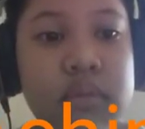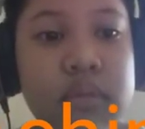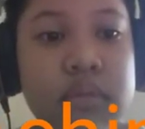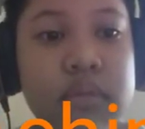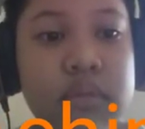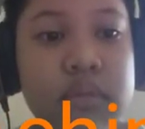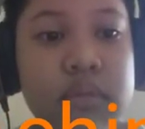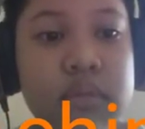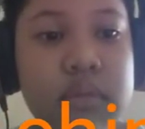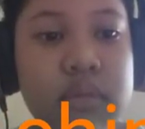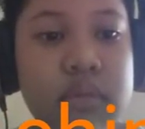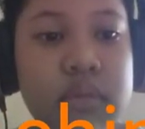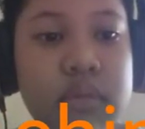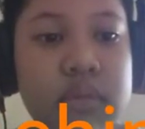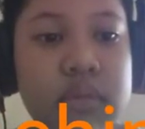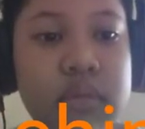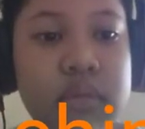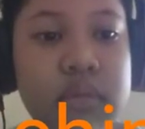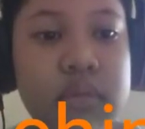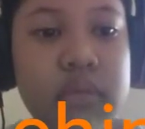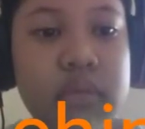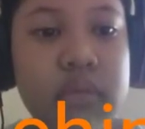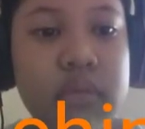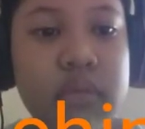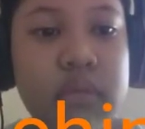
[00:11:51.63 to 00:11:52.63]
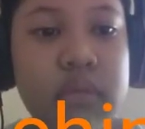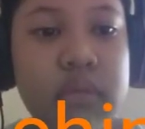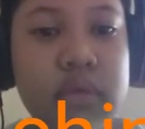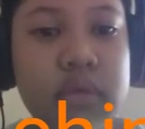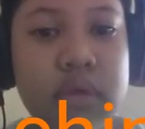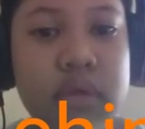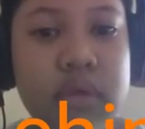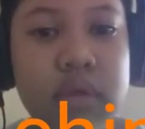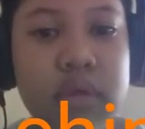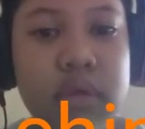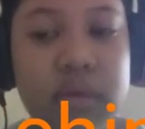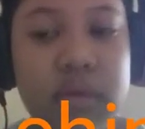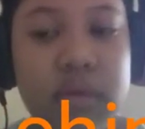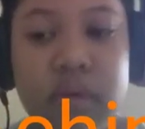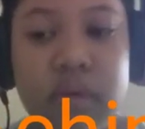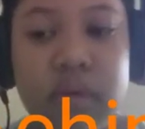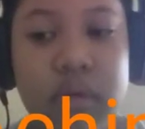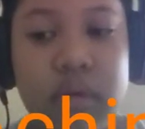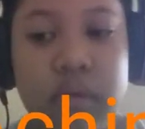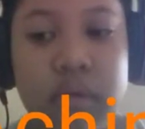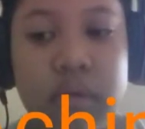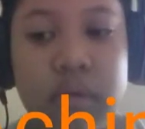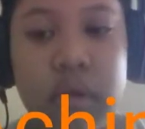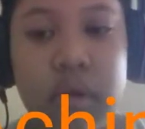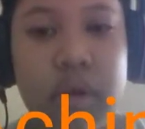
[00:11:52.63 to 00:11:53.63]
Sorry, Sam.
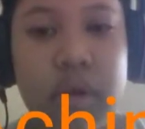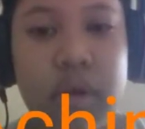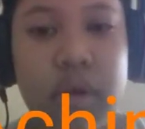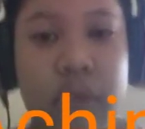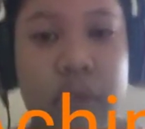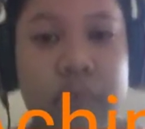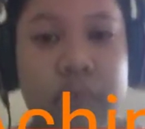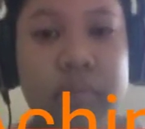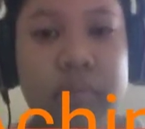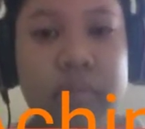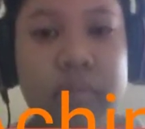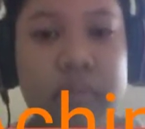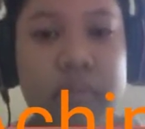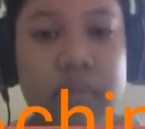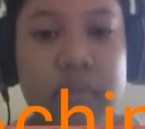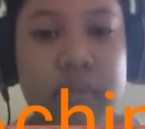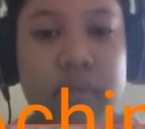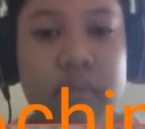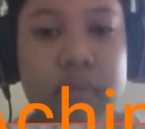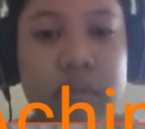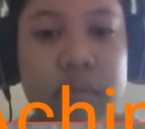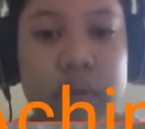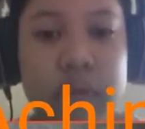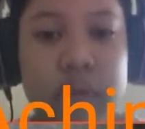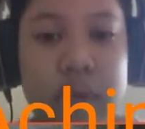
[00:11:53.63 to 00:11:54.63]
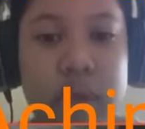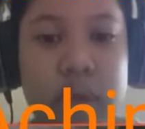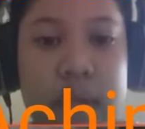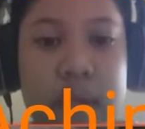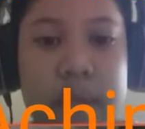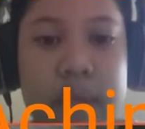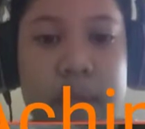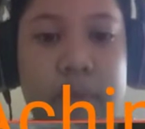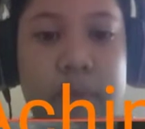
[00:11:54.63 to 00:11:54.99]
Even you don't recognize me?